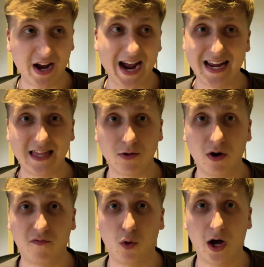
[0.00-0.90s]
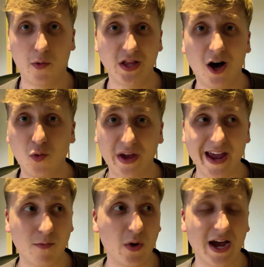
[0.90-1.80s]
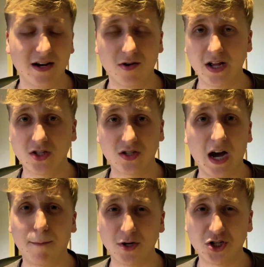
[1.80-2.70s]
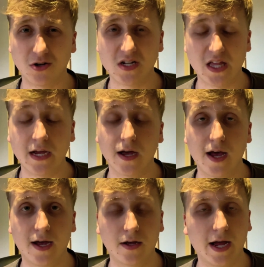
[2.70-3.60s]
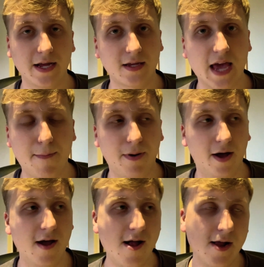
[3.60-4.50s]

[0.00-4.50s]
anything worthwhile. In the whole game, we had only a couple of shots, I think, at Kepa.